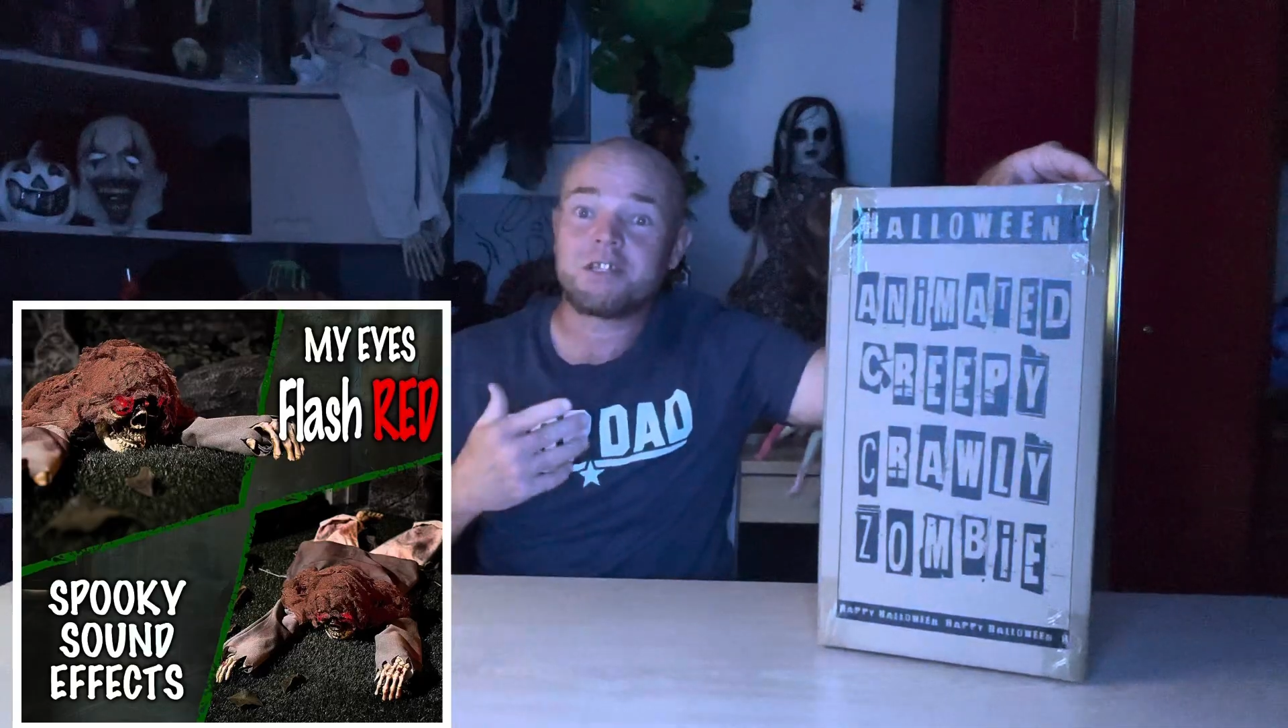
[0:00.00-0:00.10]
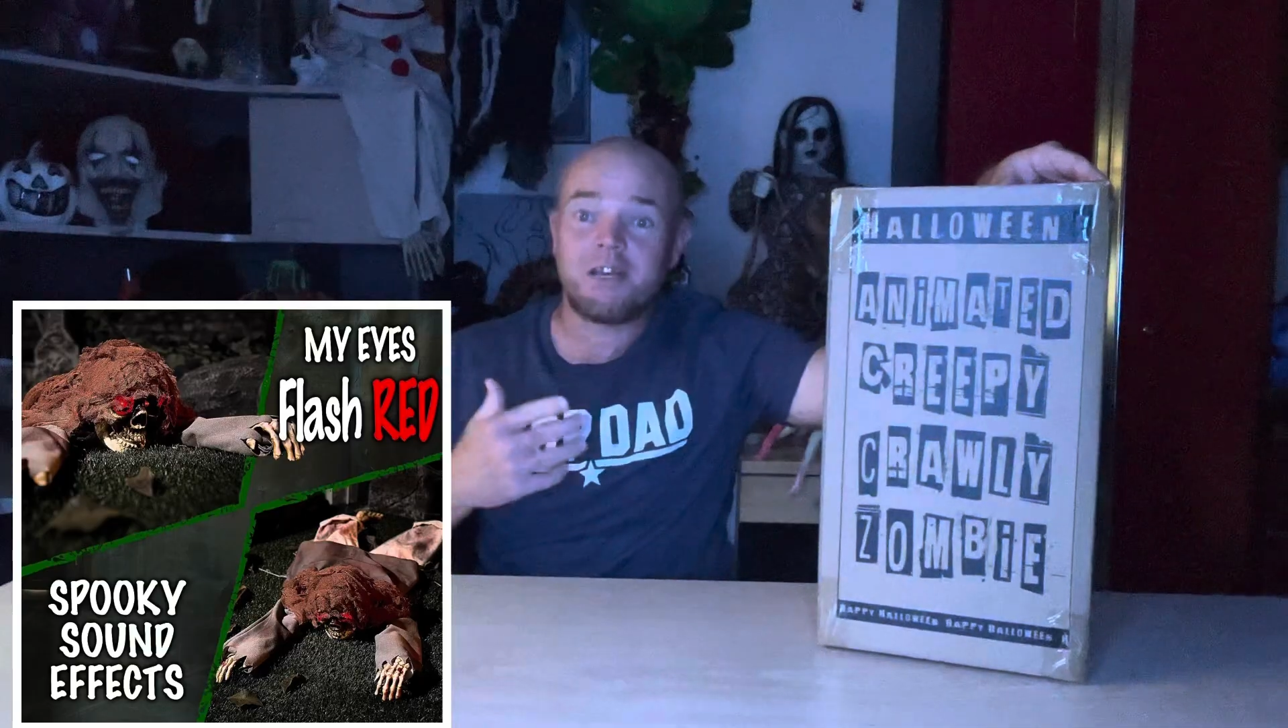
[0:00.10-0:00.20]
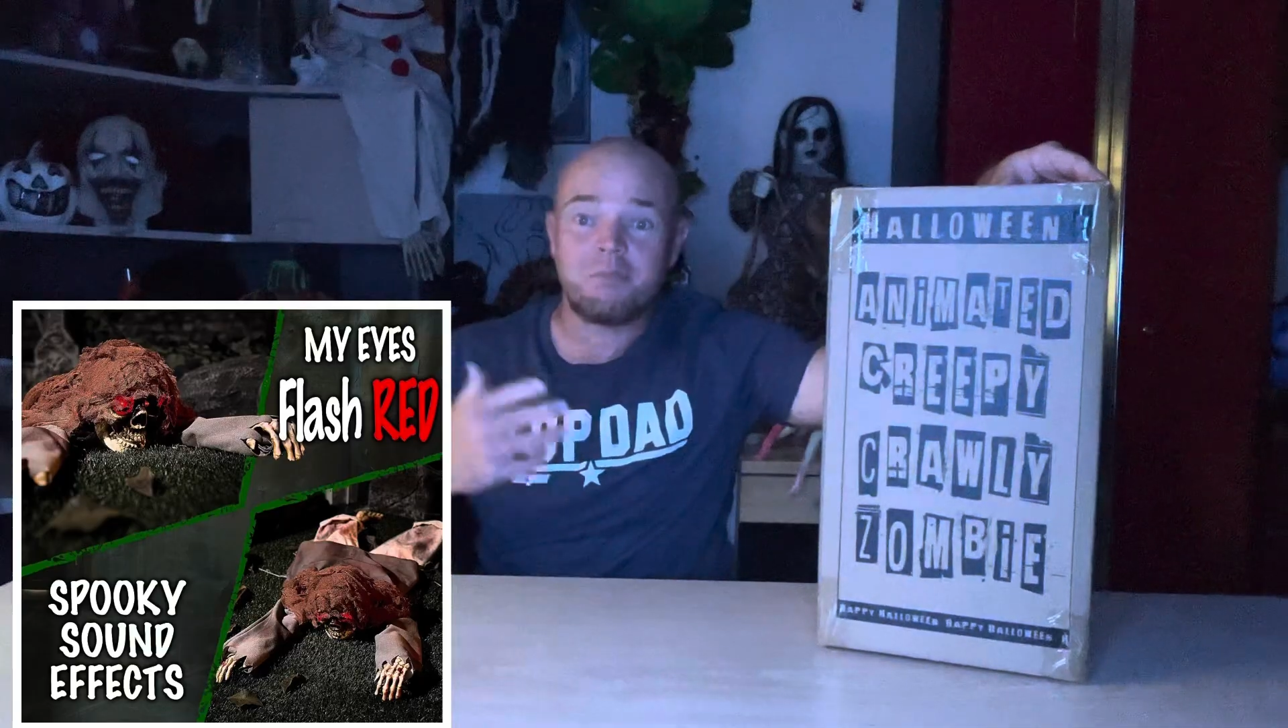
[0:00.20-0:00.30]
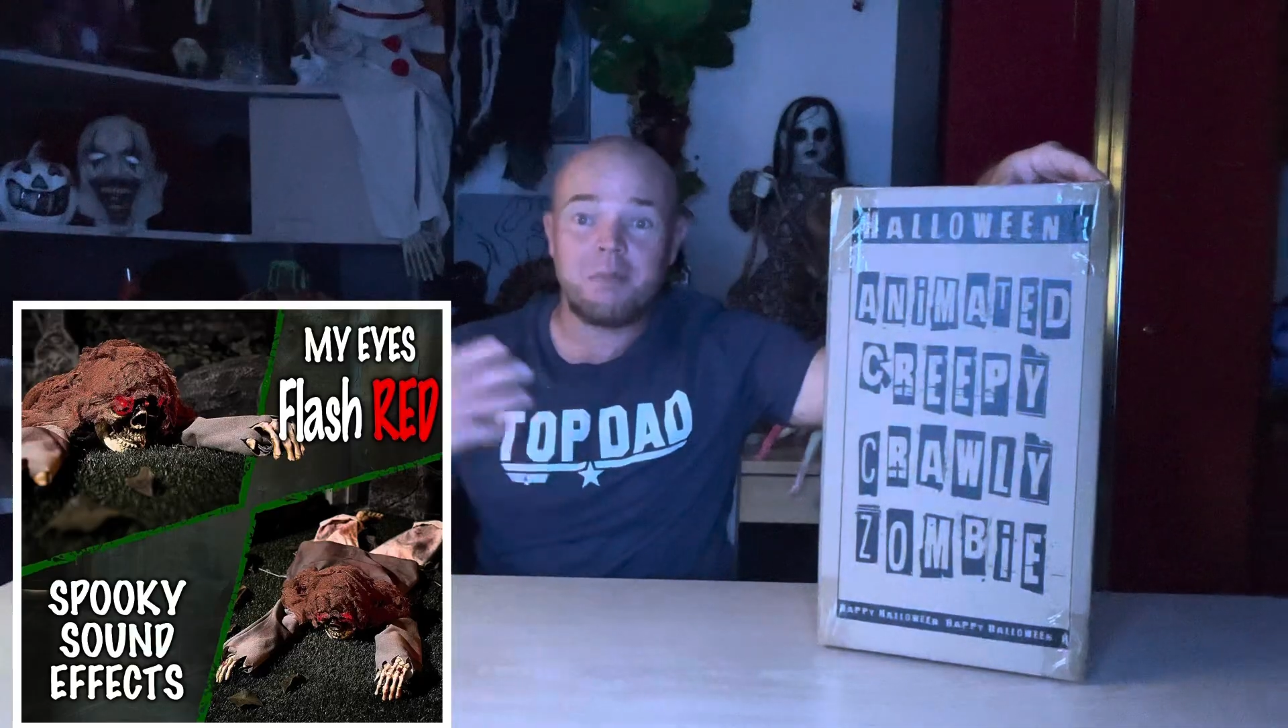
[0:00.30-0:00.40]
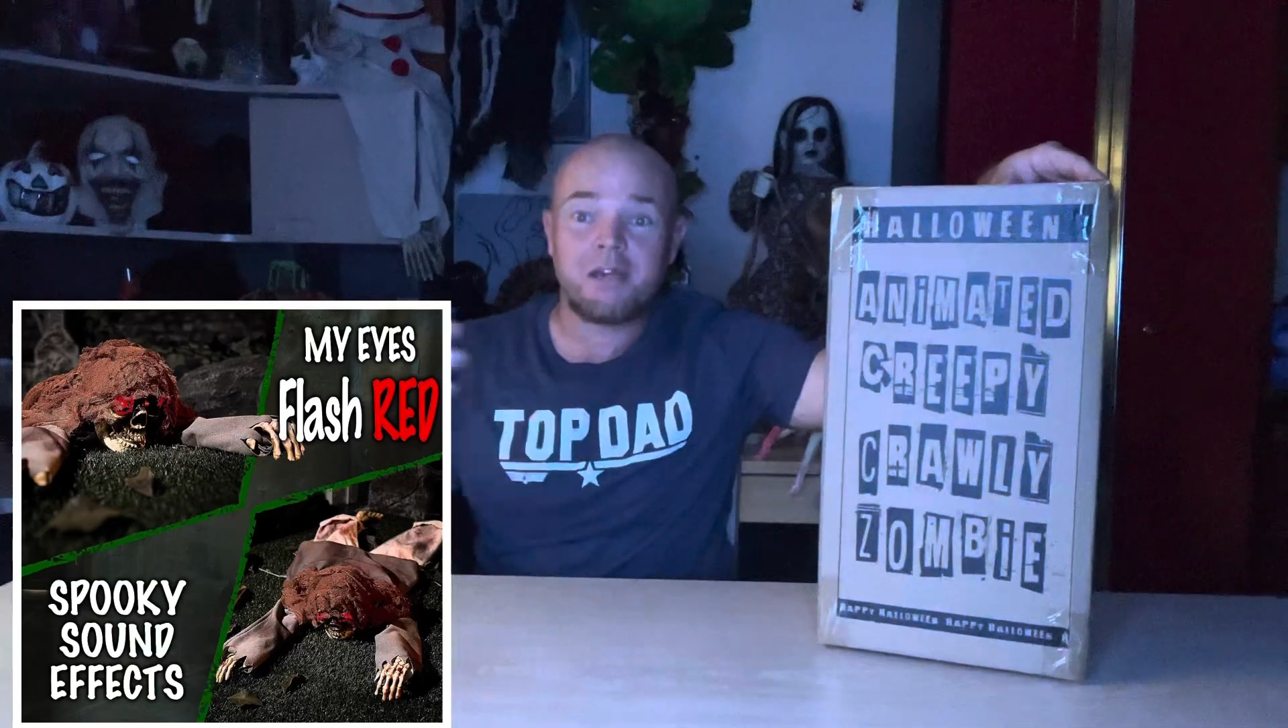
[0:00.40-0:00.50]

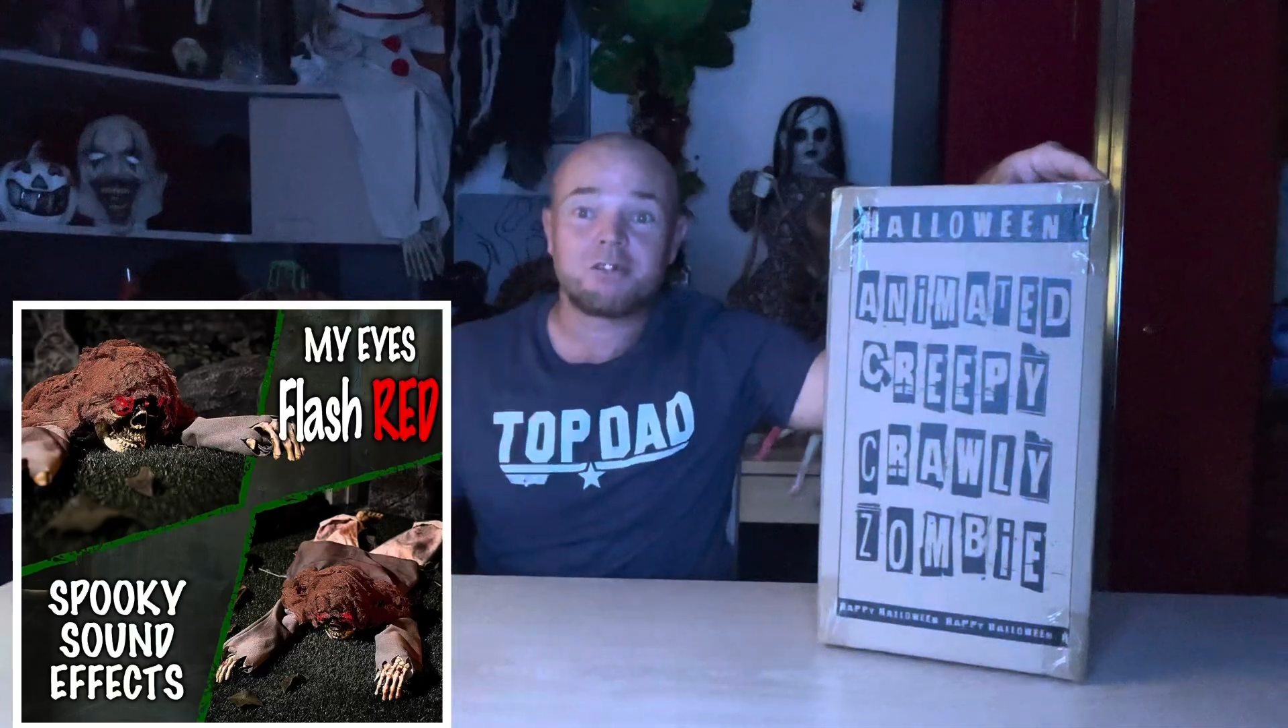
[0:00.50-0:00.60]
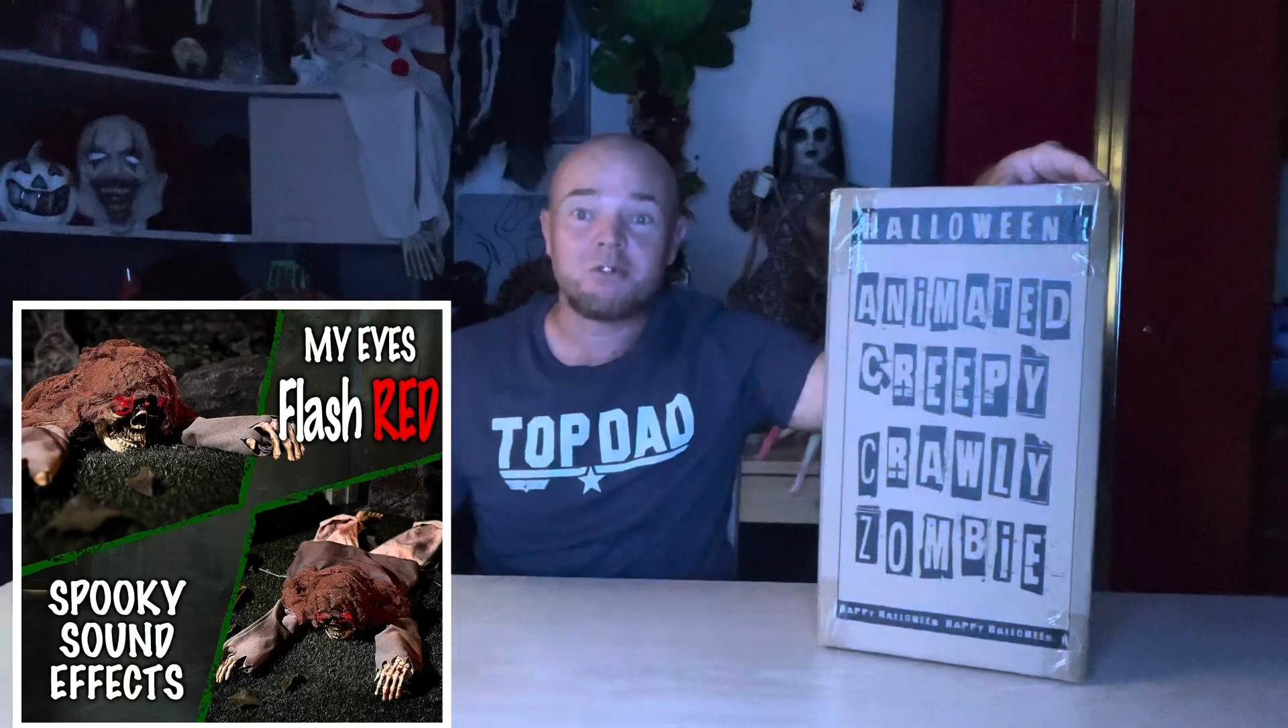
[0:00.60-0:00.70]
it makes